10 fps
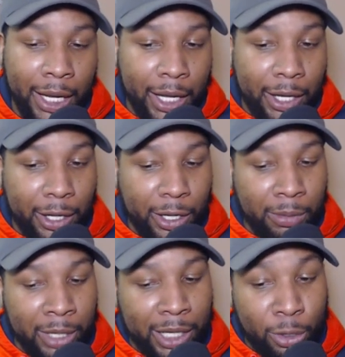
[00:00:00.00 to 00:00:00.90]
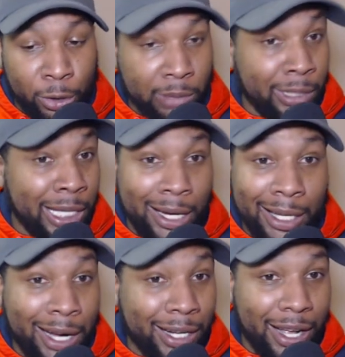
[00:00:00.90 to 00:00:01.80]
Um, and ultimately had a
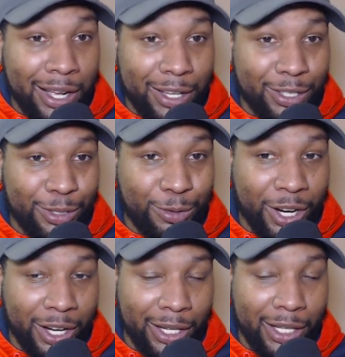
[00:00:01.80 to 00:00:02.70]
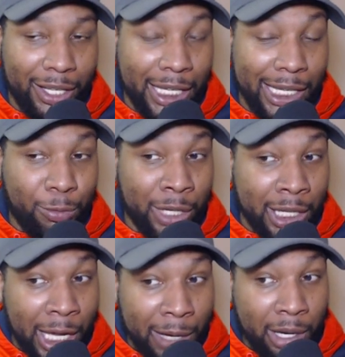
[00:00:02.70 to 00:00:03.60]
lot of guys, right? And when it
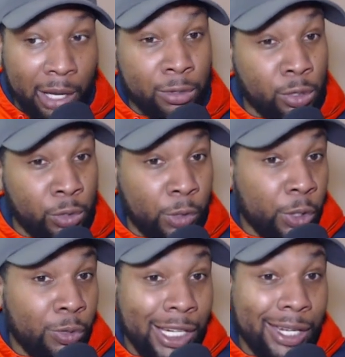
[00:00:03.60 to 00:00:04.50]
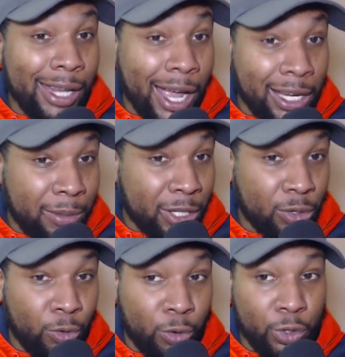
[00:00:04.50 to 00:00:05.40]
came down to it, when you needed dynamic
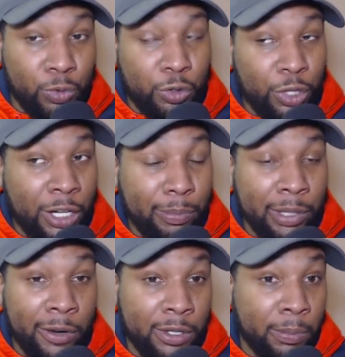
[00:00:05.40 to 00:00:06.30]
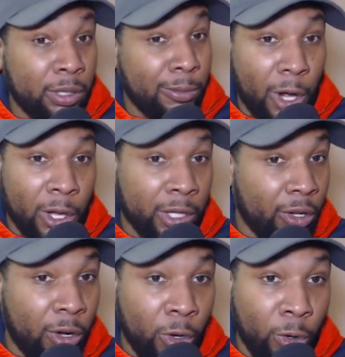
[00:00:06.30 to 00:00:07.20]
scores, when you needed players to put the ball in the
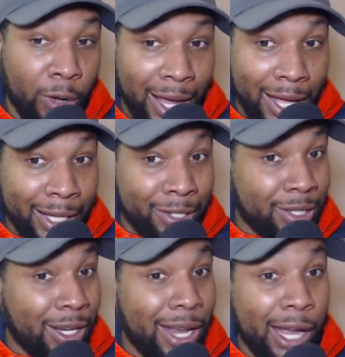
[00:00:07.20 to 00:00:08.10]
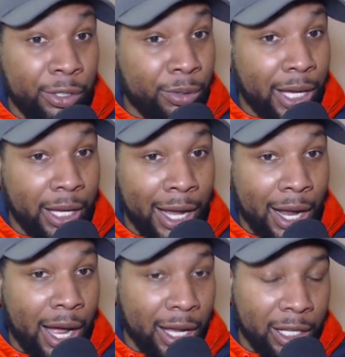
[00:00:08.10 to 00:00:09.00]
hole, they just could not do that at a
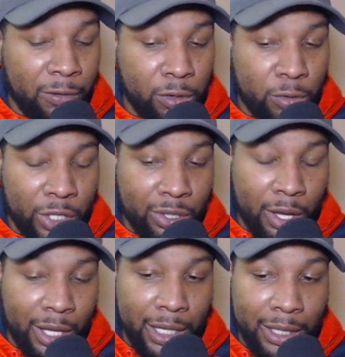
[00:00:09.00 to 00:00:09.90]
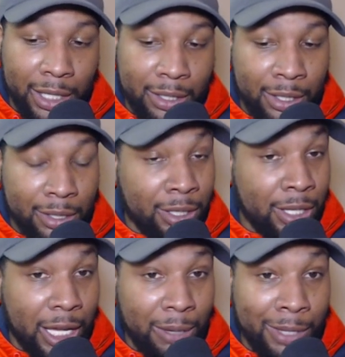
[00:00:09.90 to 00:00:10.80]
high level. And we saw that in that Tennessee
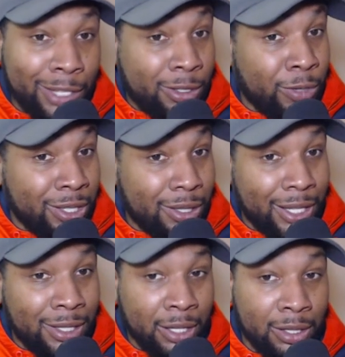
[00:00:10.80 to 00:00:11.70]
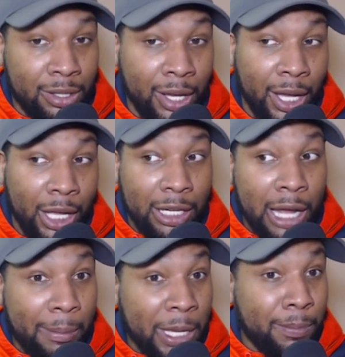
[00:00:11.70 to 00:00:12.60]
game, and that's the reason that Texas did
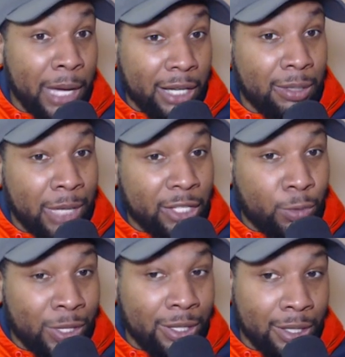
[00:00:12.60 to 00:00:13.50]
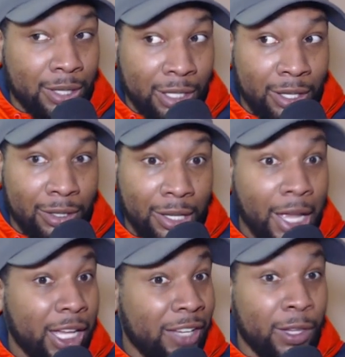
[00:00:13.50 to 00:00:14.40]
not make back-to-back sweet 16s,
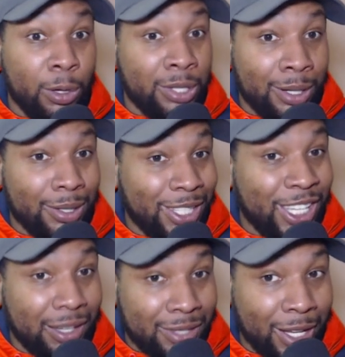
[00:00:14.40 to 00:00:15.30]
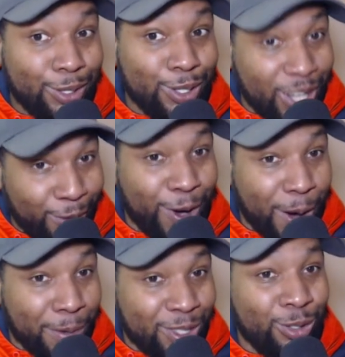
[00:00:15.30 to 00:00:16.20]
even though Tennessee gave Texas every
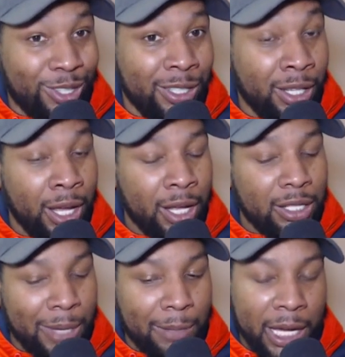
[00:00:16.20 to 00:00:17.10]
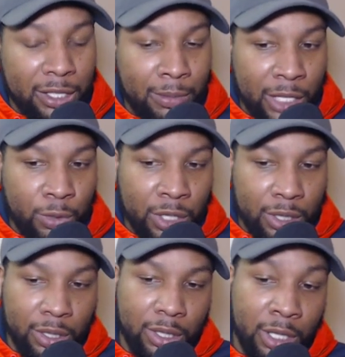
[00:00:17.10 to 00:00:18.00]
opportunity to make back-to-back sweet
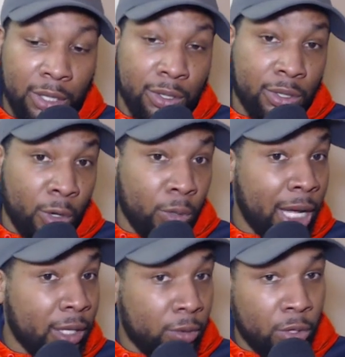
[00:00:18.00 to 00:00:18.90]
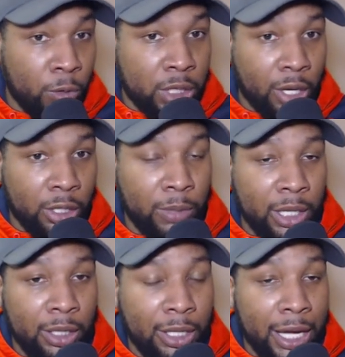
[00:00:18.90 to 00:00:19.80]
16s. And so, like, you know, we talked about
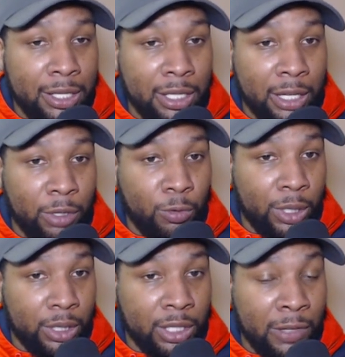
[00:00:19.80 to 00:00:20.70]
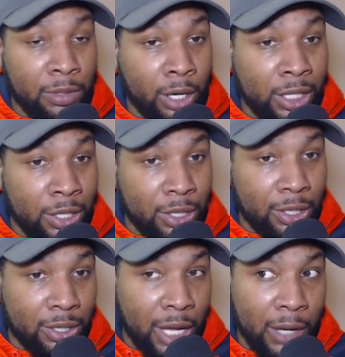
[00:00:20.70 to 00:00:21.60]
in the last segment with Steve Sarkisian and
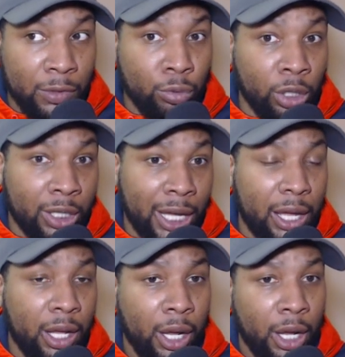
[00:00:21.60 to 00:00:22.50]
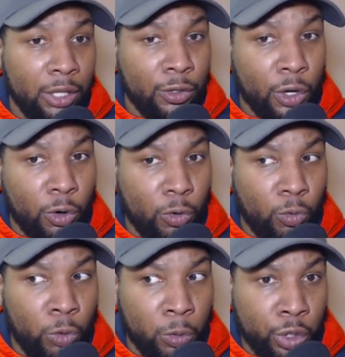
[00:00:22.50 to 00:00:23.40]
staff, you look at you know,
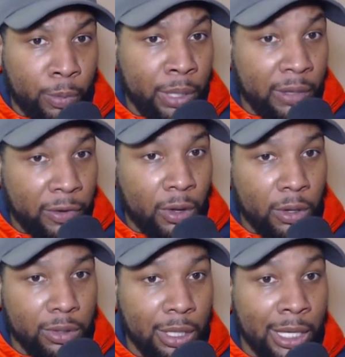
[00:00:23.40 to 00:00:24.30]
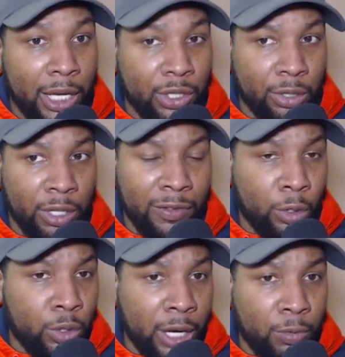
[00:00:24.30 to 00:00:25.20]
what were your pitfalls last year? Even though
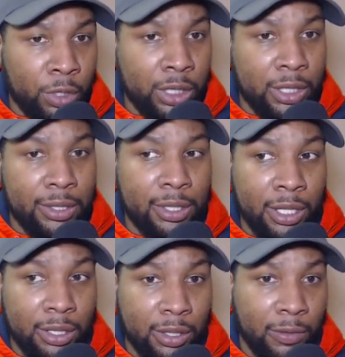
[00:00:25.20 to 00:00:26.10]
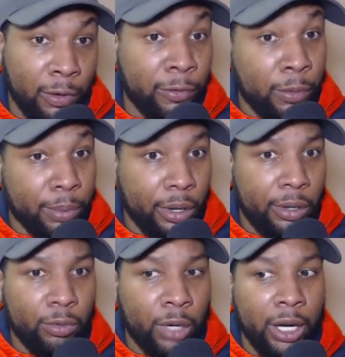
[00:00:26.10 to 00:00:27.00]
you had a really good season for
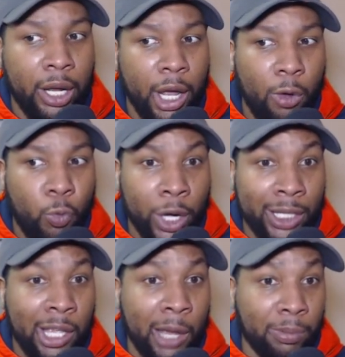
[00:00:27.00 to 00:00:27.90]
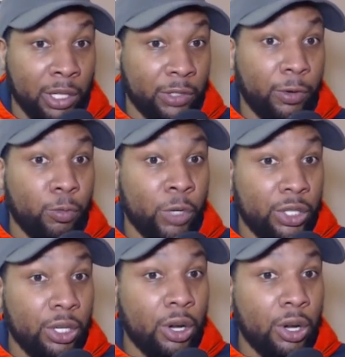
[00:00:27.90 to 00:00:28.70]
football, right? What kept us from reaching